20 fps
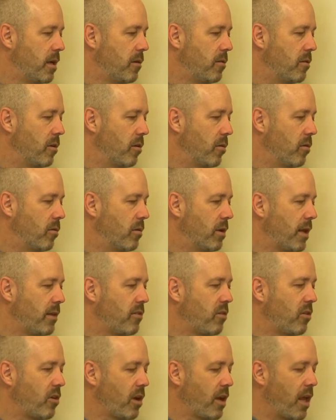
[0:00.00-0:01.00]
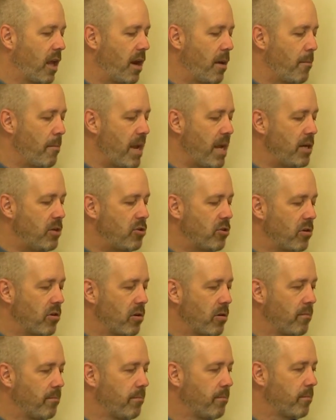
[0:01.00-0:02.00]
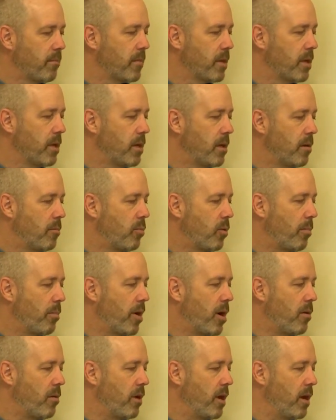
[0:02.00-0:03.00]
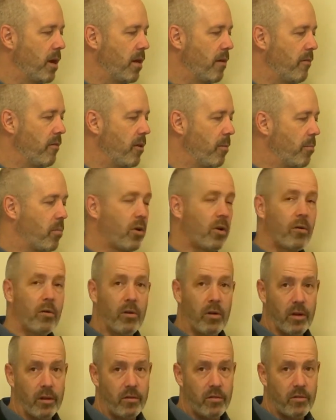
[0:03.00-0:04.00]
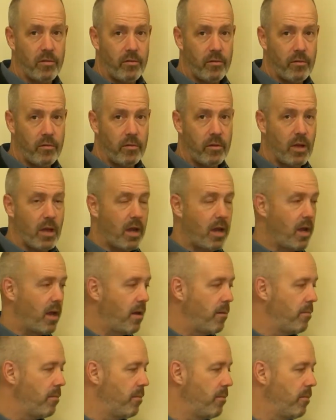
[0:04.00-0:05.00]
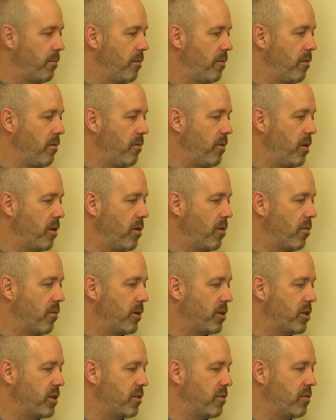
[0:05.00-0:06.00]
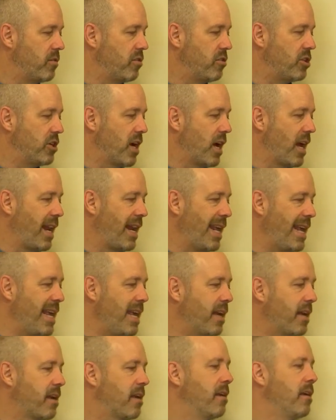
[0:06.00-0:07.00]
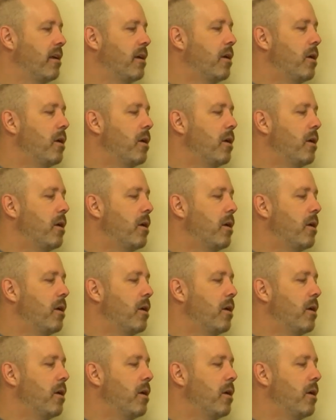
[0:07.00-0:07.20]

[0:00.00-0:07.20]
So let's look at a major proponent of the pluralist uh, view, which is John Hick